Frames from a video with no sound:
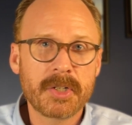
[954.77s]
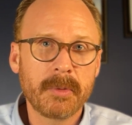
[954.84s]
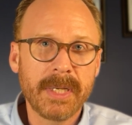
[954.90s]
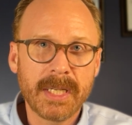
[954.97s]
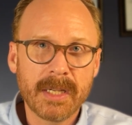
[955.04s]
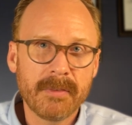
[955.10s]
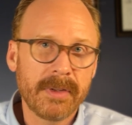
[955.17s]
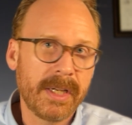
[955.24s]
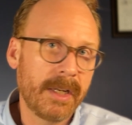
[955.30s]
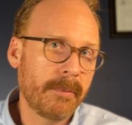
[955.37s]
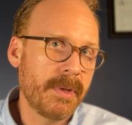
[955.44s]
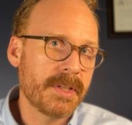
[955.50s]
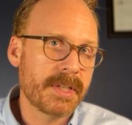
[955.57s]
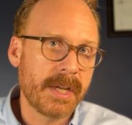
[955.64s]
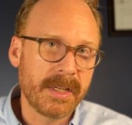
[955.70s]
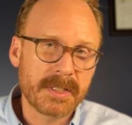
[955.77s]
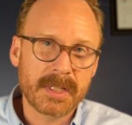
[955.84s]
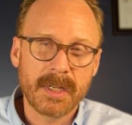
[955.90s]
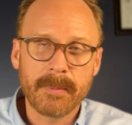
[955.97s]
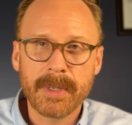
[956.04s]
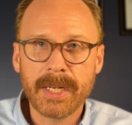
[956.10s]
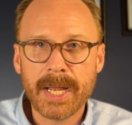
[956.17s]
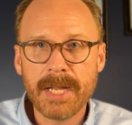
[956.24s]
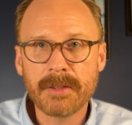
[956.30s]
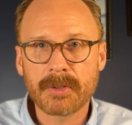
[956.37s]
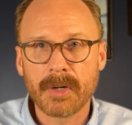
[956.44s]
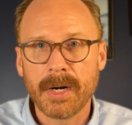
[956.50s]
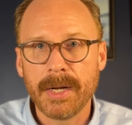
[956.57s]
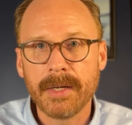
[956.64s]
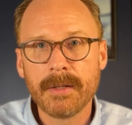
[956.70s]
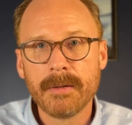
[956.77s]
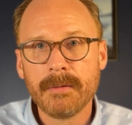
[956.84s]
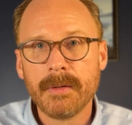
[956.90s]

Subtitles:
we give in and we say it's going to be at 8th grade.